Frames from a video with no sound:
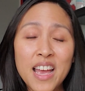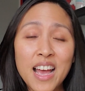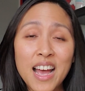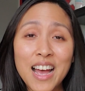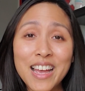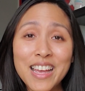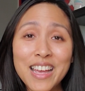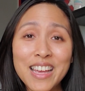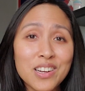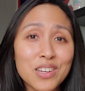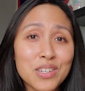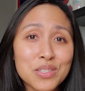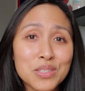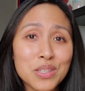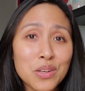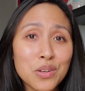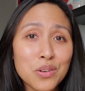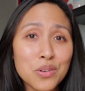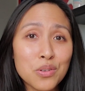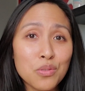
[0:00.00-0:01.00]
I had
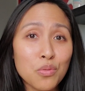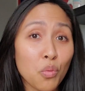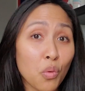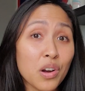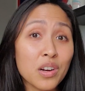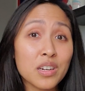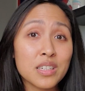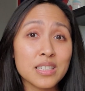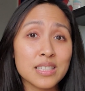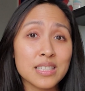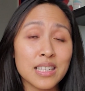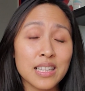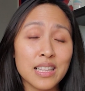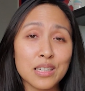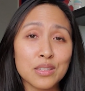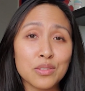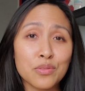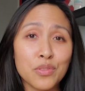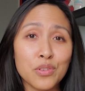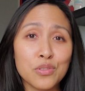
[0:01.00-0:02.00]
also worked a
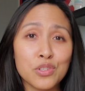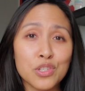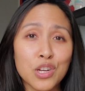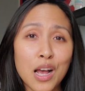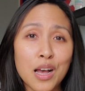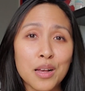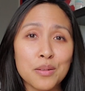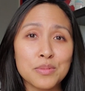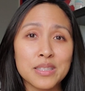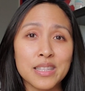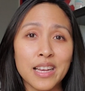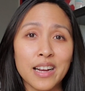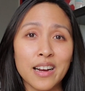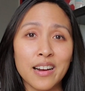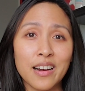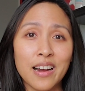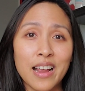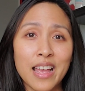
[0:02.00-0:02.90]
select few jobs there